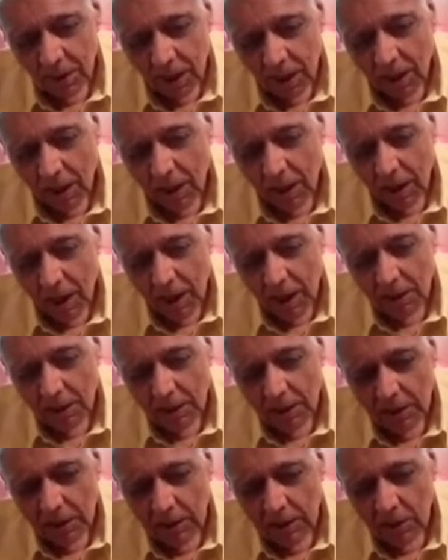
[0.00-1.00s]

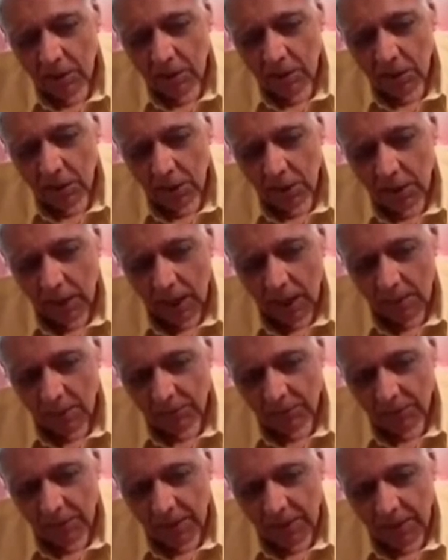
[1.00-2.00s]
highly
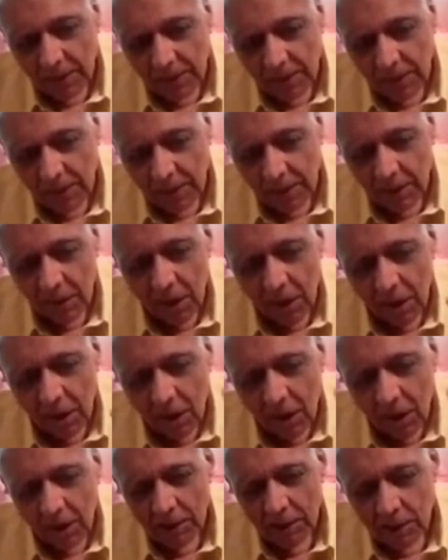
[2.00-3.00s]
climate friendly,
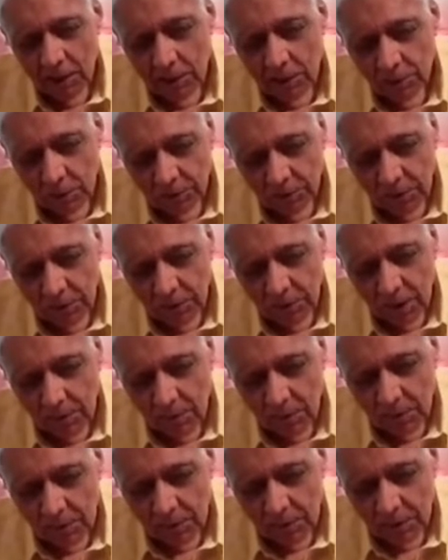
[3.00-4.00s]
highly
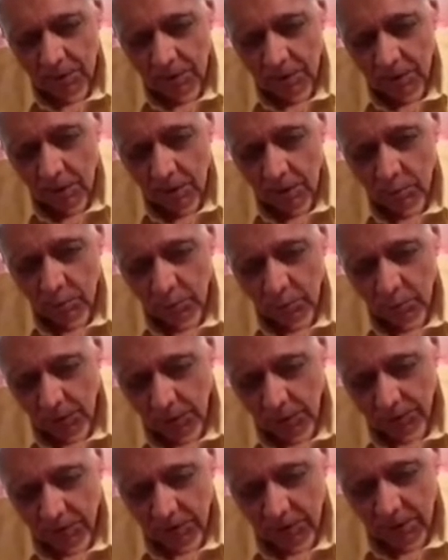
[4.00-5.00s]
sustainable. So
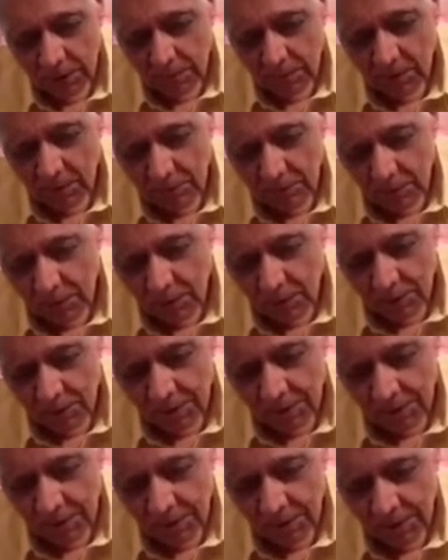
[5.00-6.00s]
sustainable
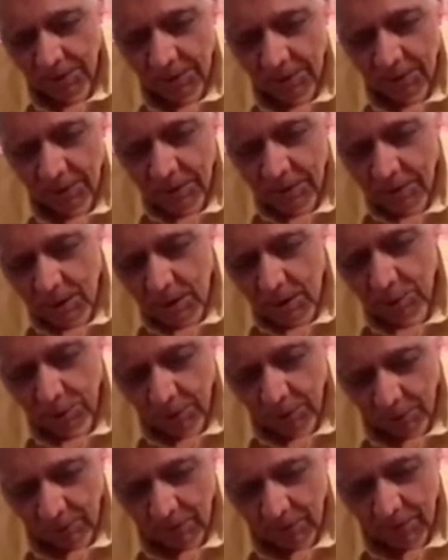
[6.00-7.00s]
word
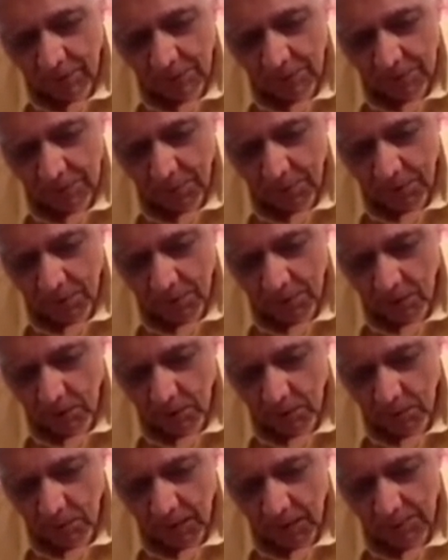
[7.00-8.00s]
is survival, but it
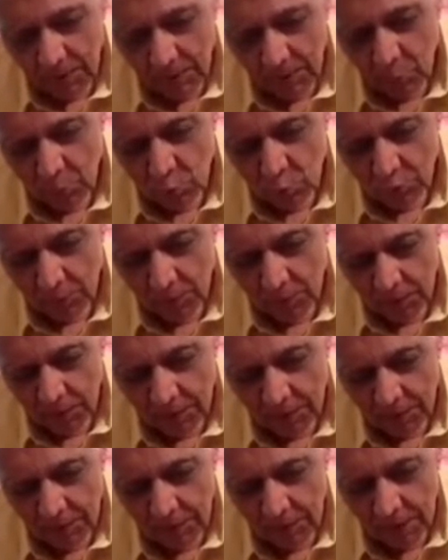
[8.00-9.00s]
has become a boot
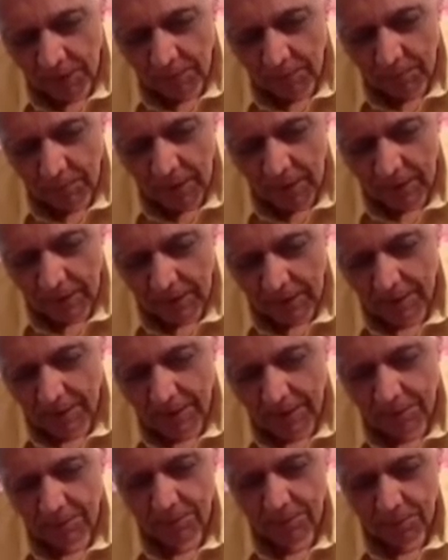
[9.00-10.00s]
word, making
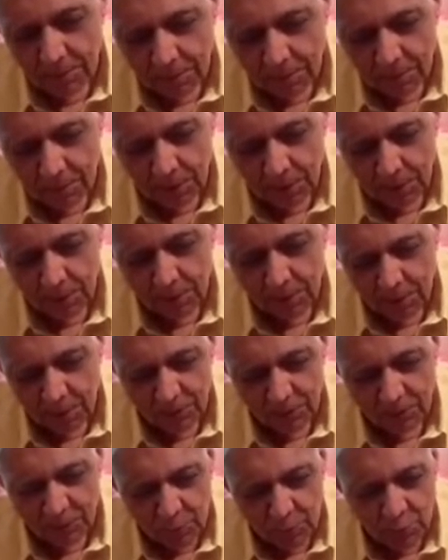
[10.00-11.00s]
it little
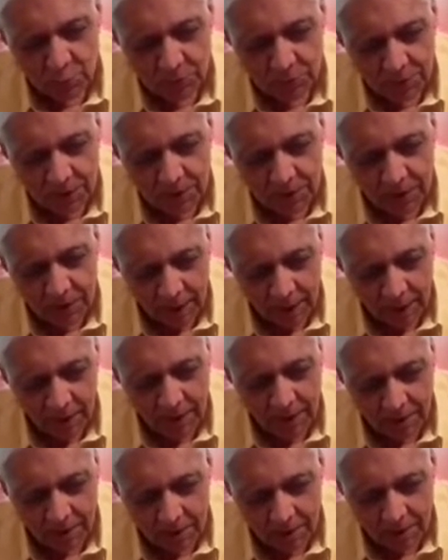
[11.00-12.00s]
confused
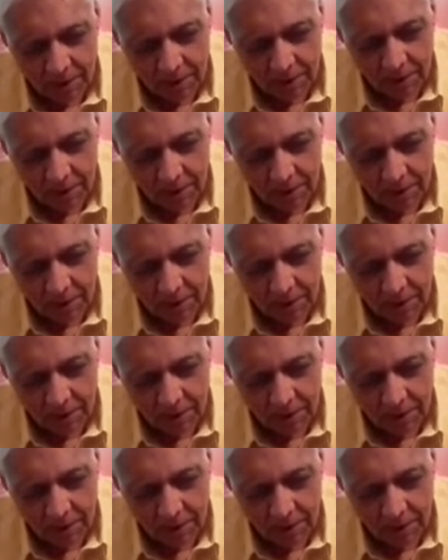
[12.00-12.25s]
and